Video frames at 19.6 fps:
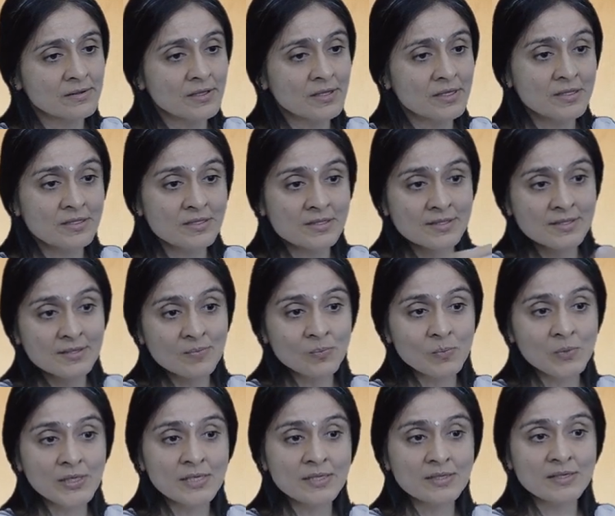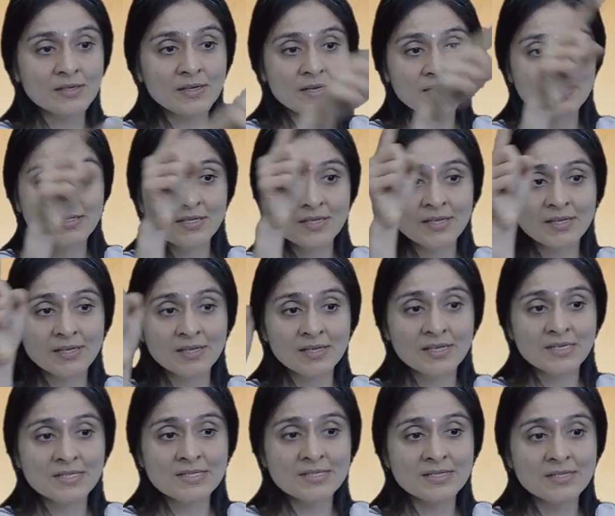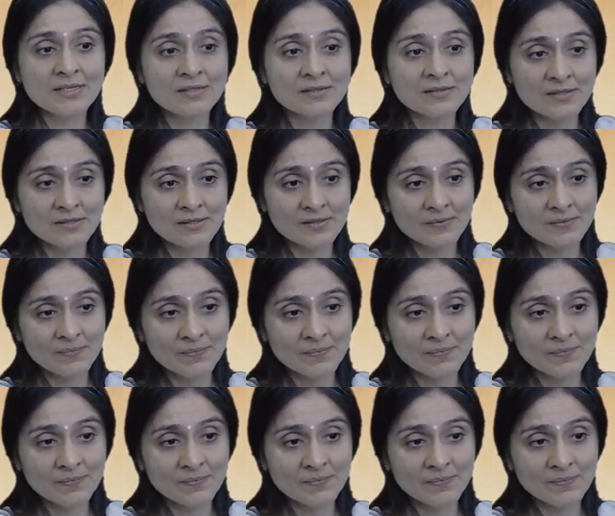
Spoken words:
It's simply an arising. Can I see it?